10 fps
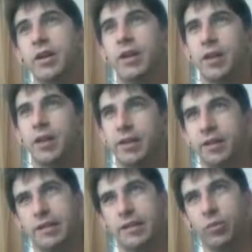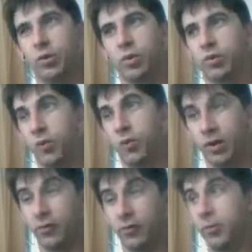And then I say walk
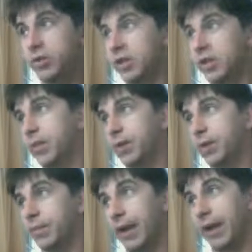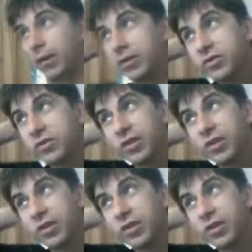forwards and they walk backwards.